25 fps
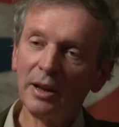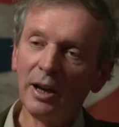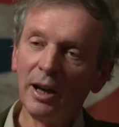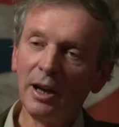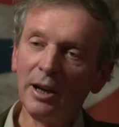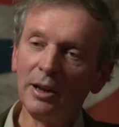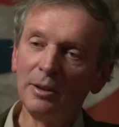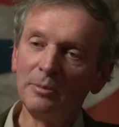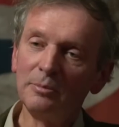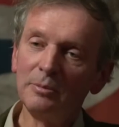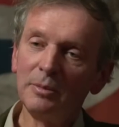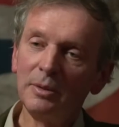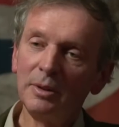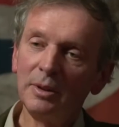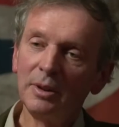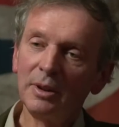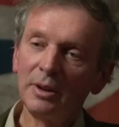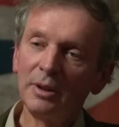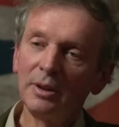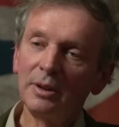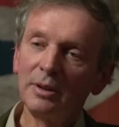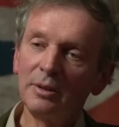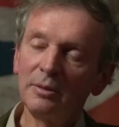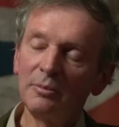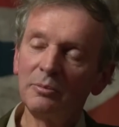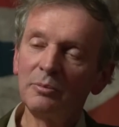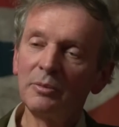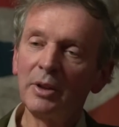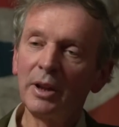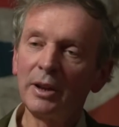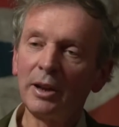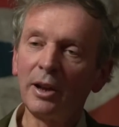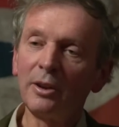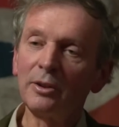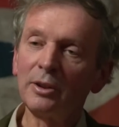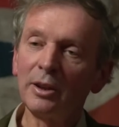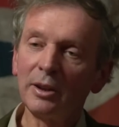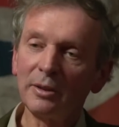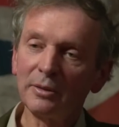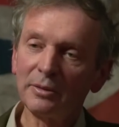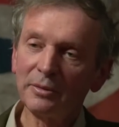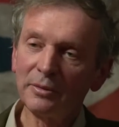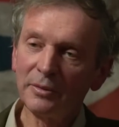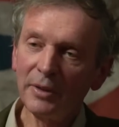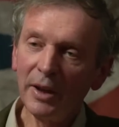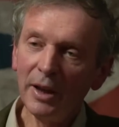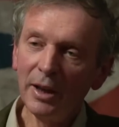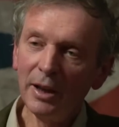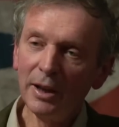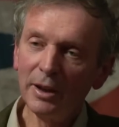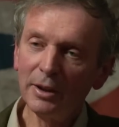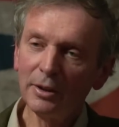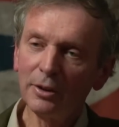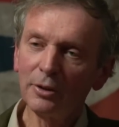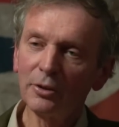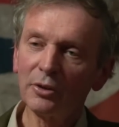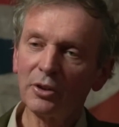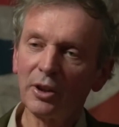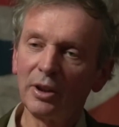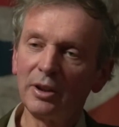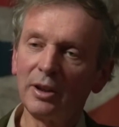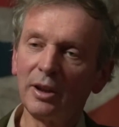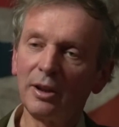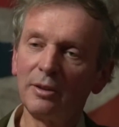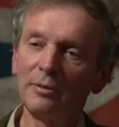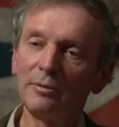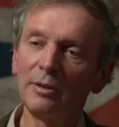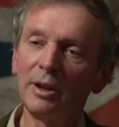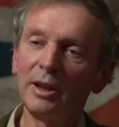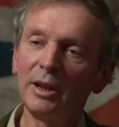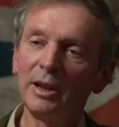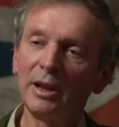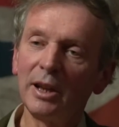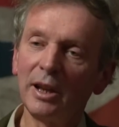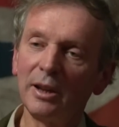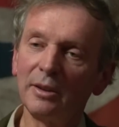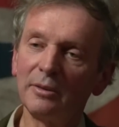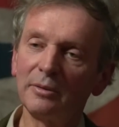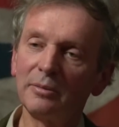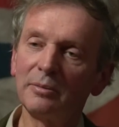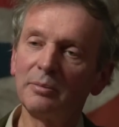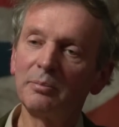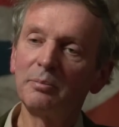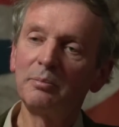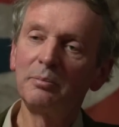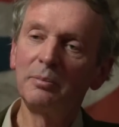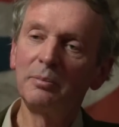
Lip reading: They don't have feelings, they don't really have